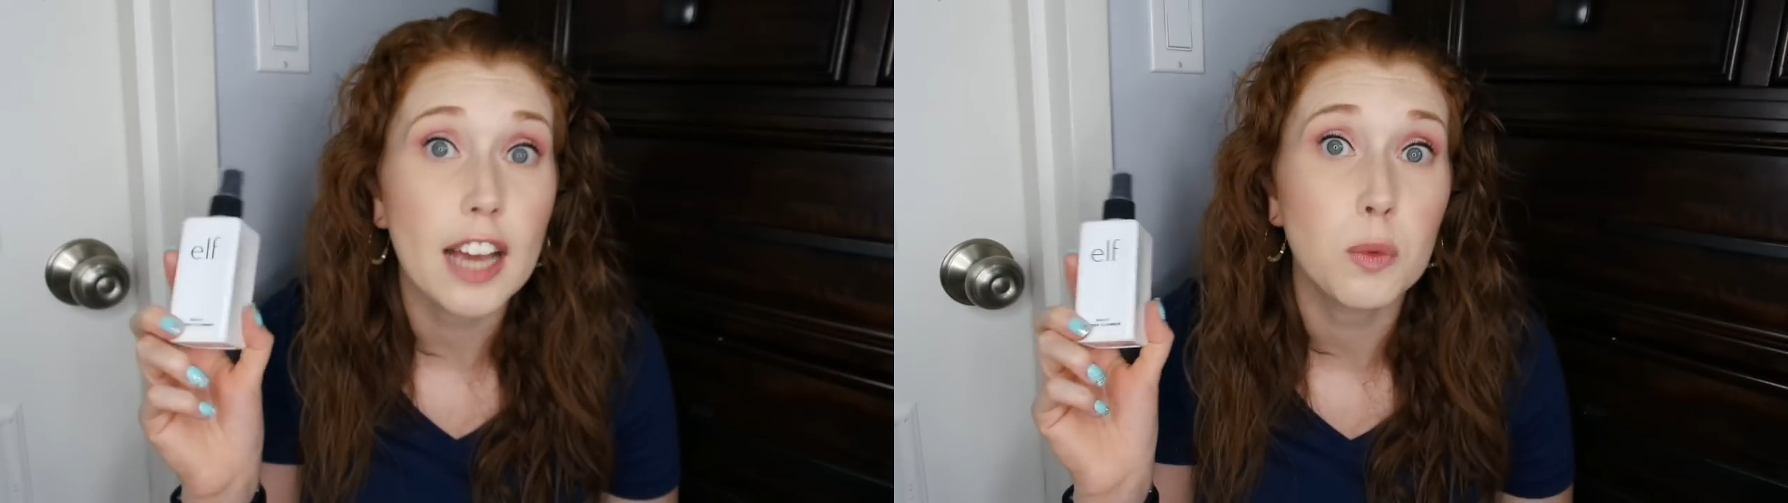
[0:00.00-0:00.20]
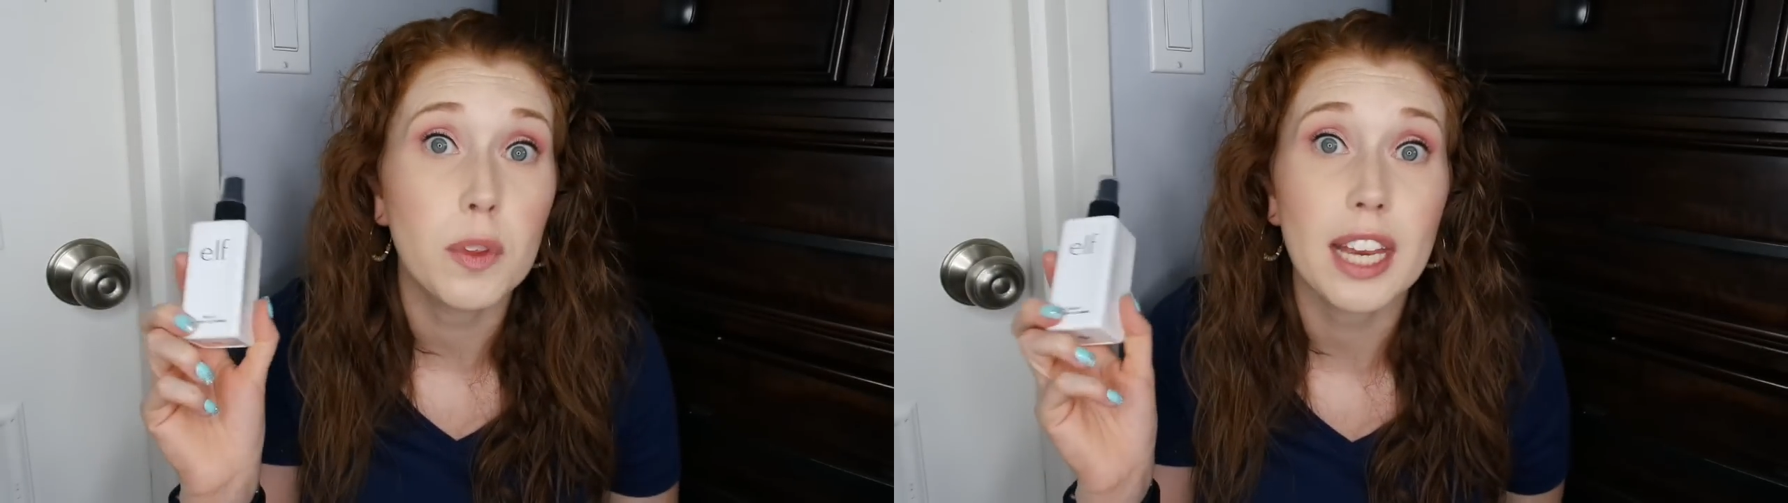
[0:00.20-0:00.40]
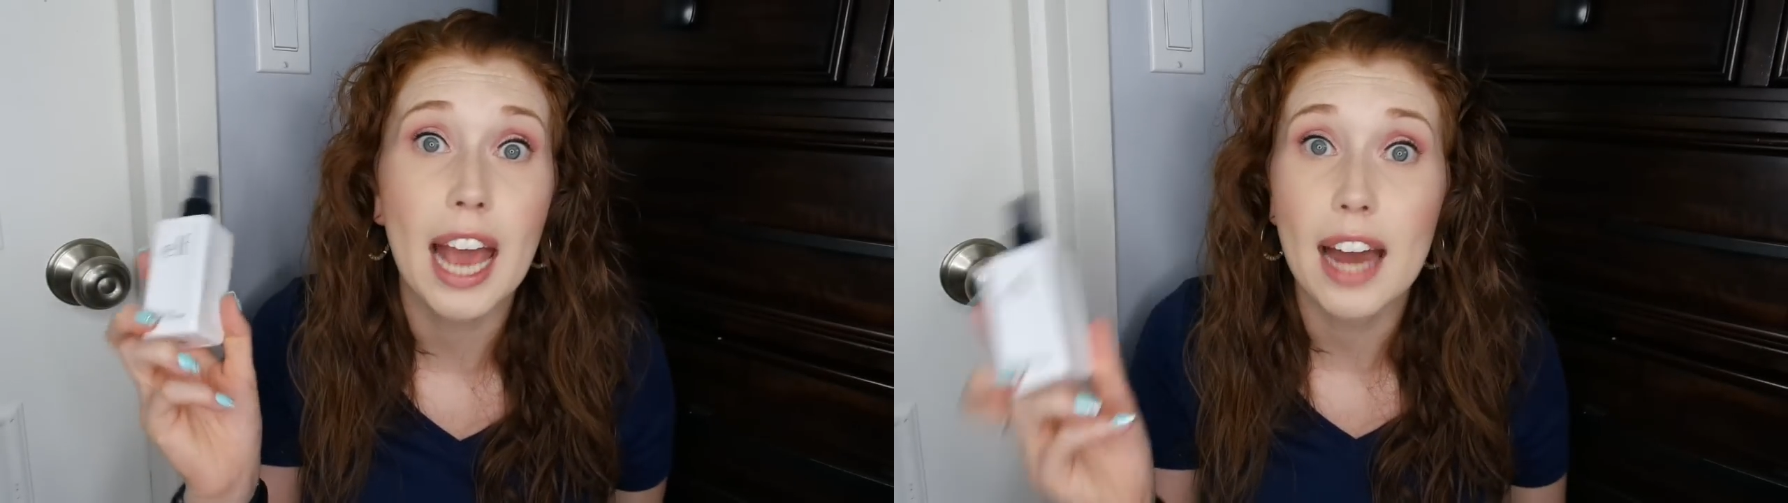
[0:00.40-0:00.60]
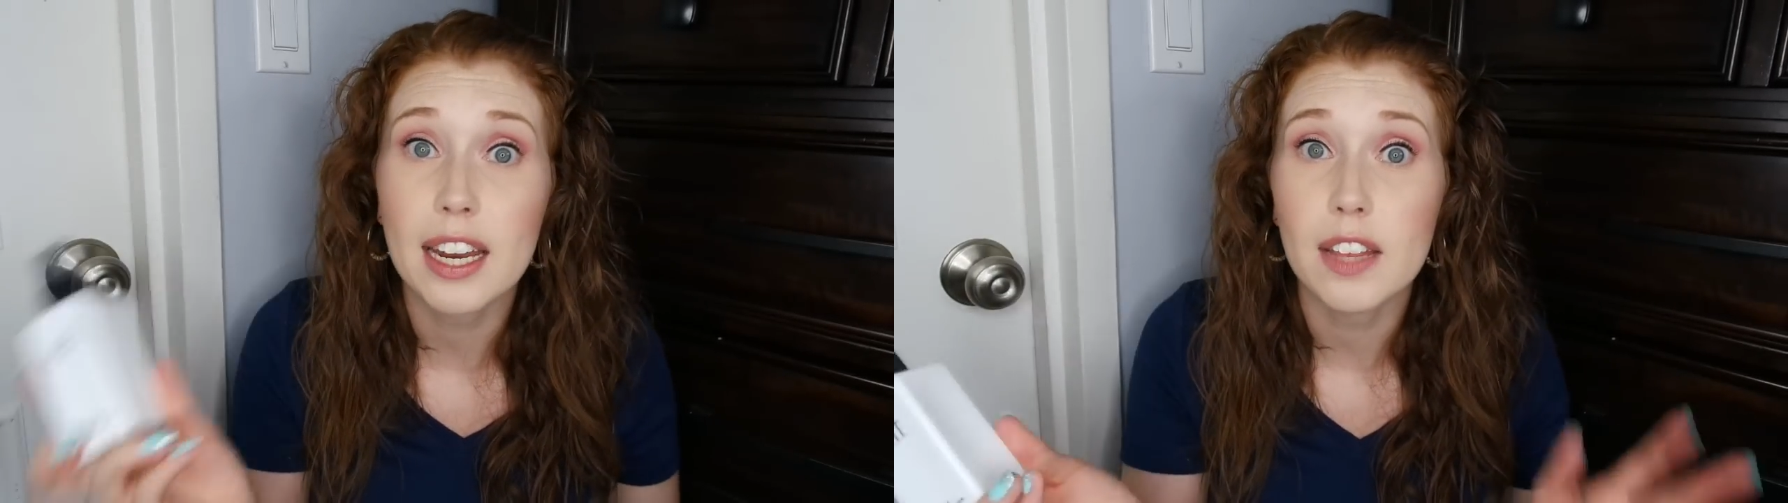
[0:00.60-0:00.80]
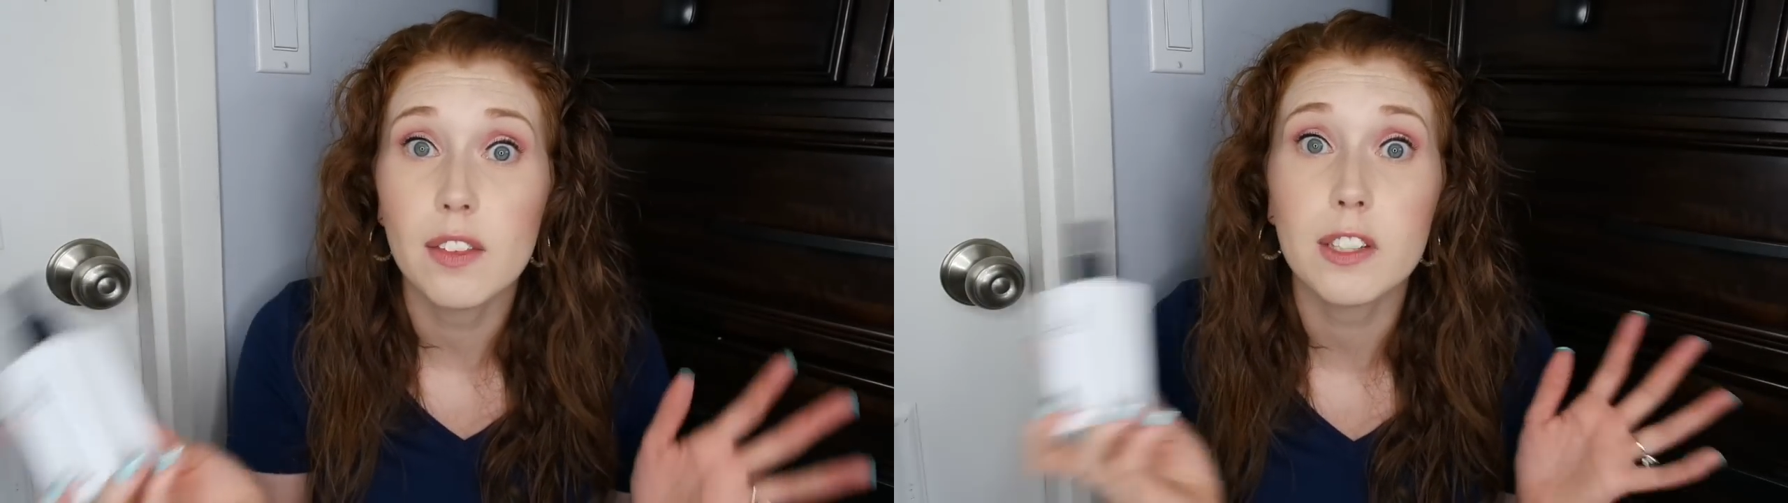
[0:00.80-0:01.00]
as because when they had
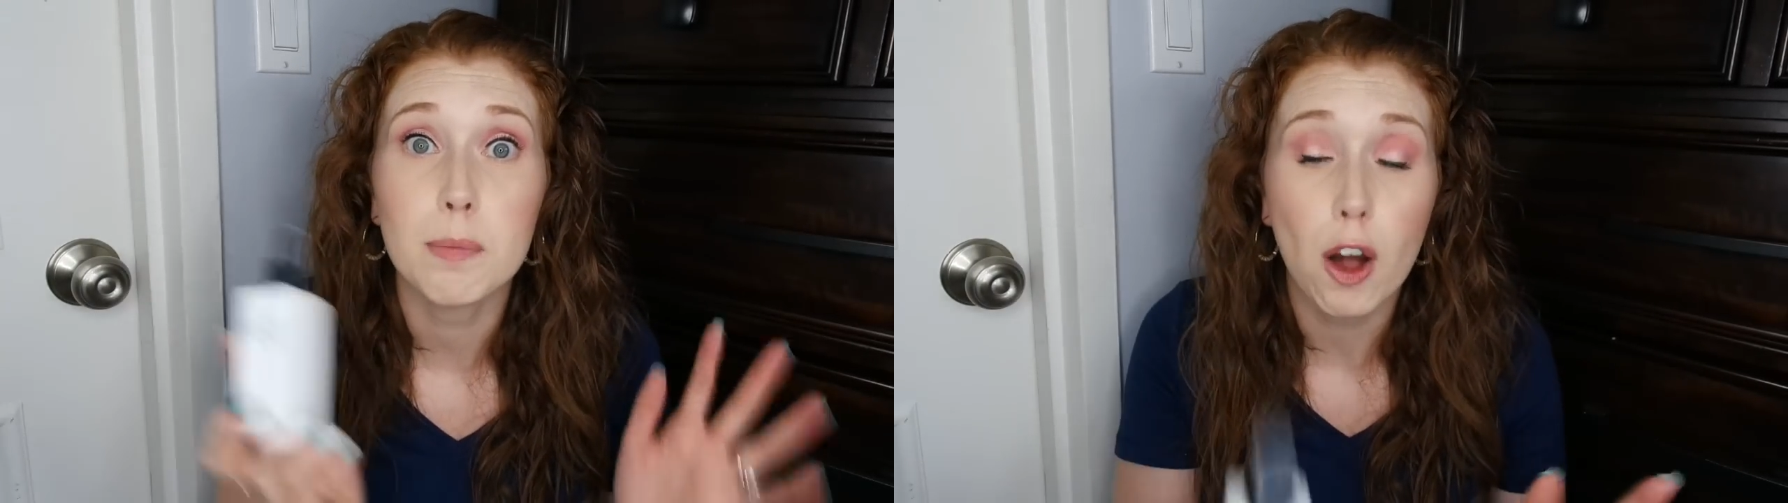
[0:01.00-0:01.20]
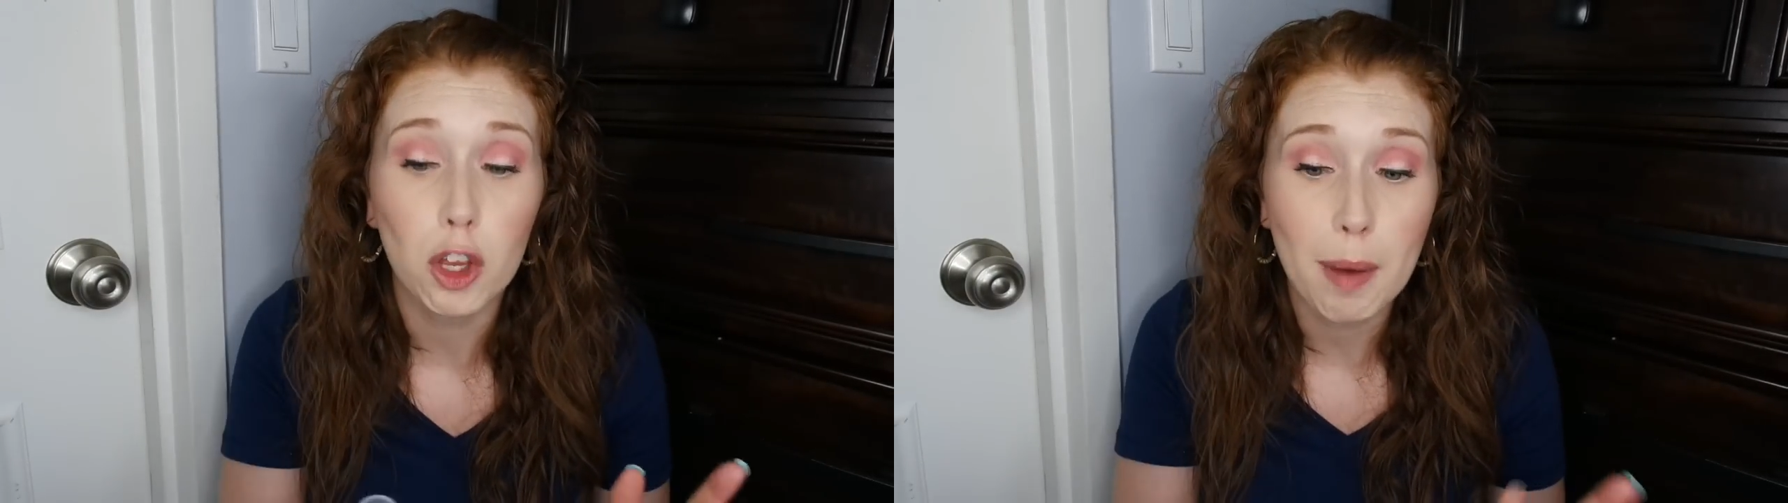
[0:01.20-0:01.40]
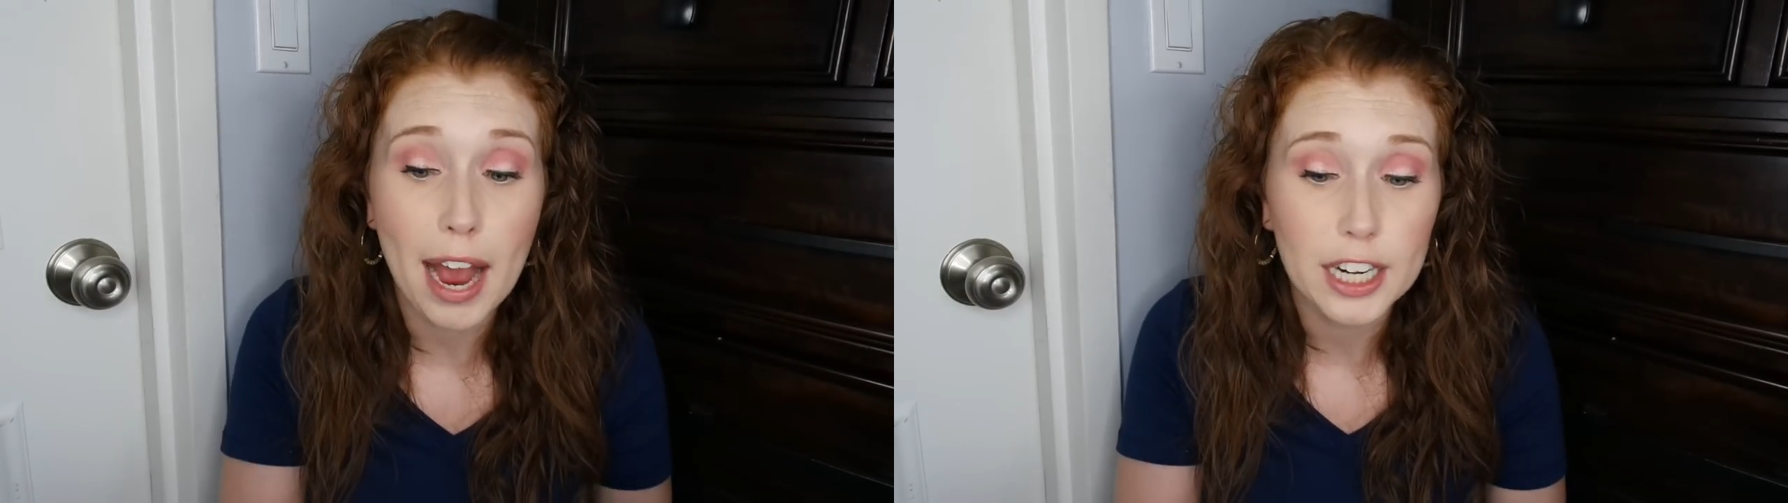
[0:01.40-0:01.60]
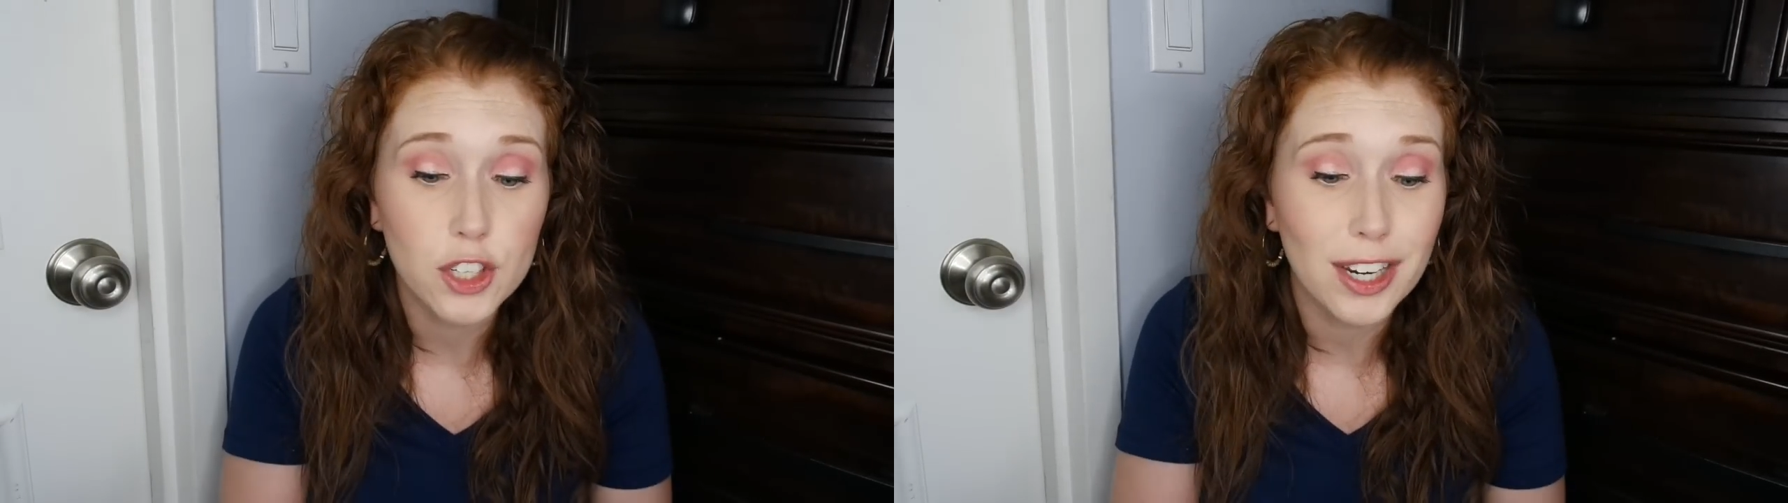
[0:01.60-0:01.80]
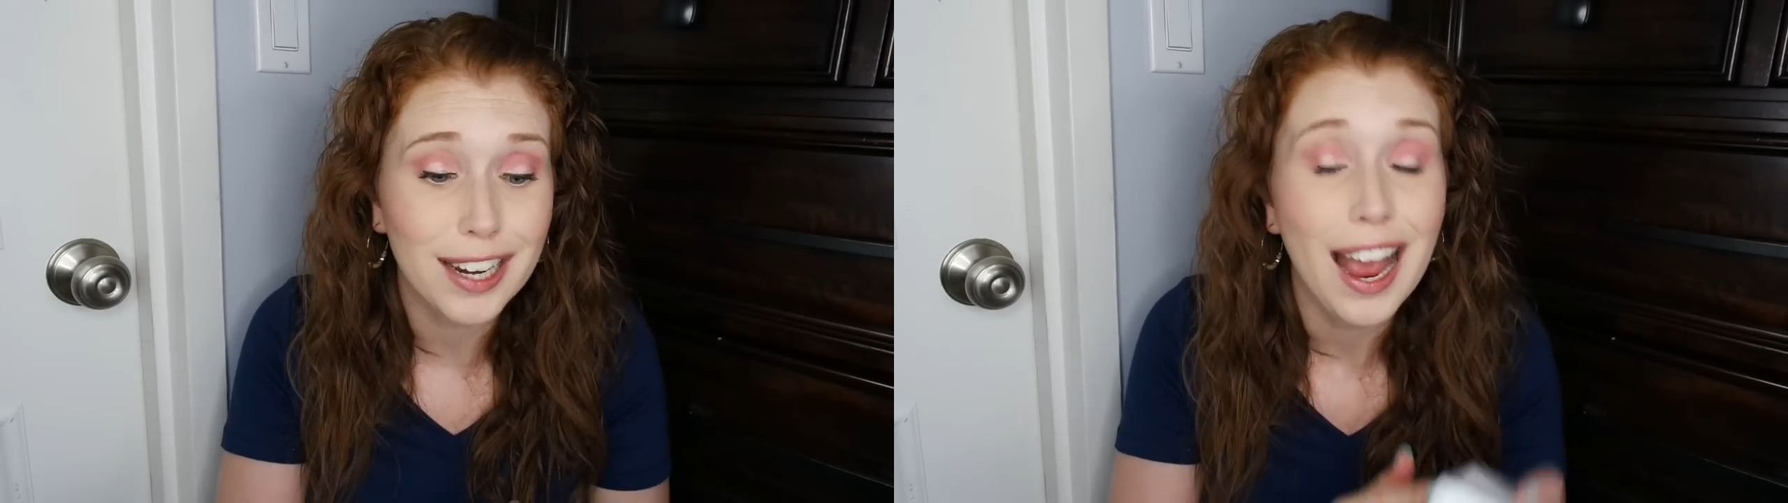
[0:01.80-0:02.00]
it in the smaller
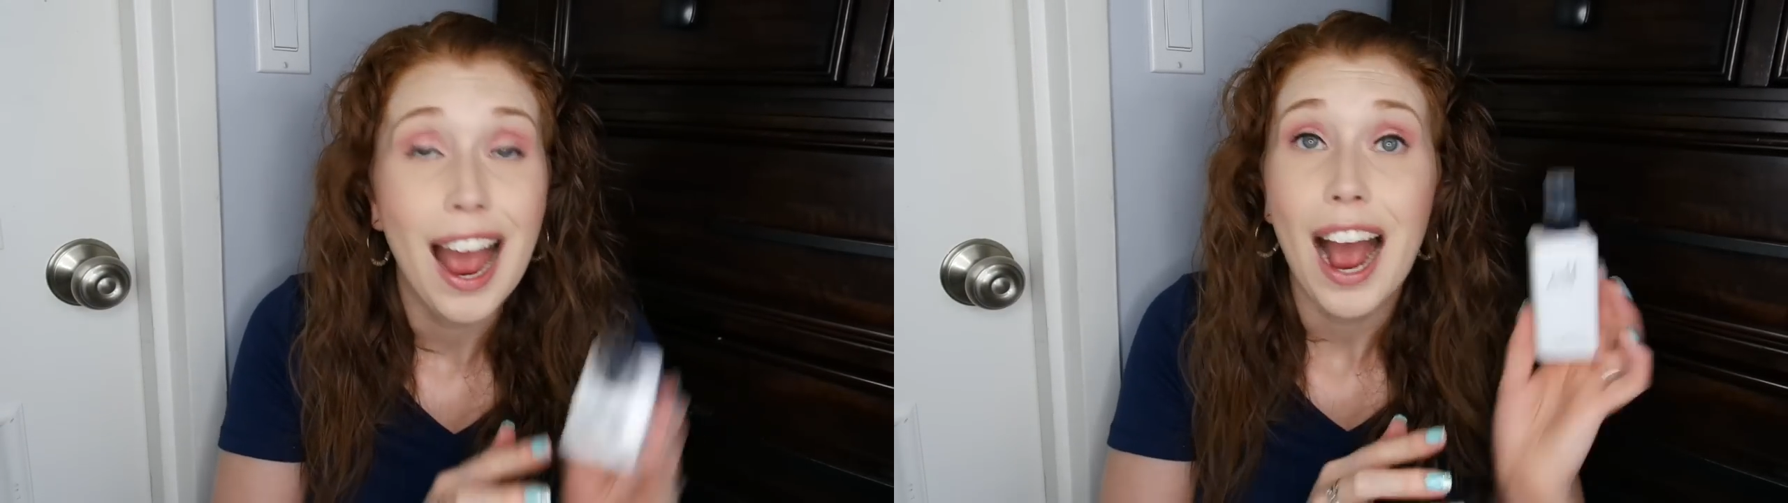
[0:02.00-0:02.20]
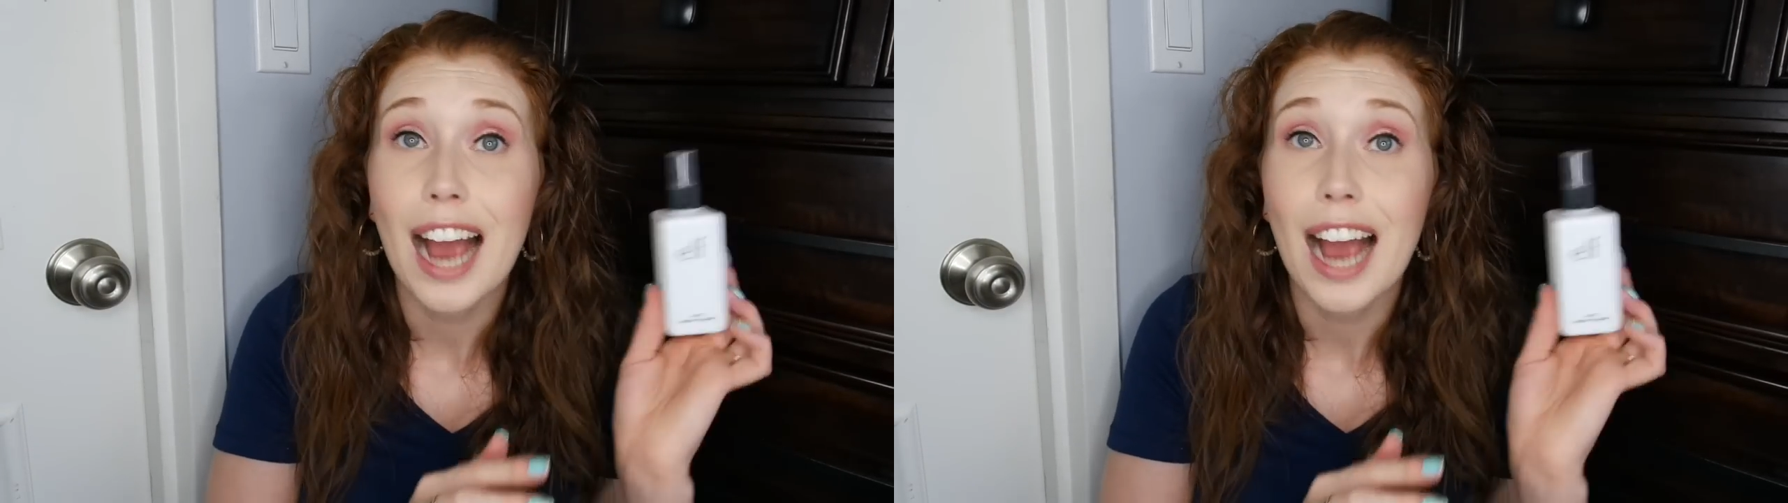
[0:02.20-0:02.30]
packaging,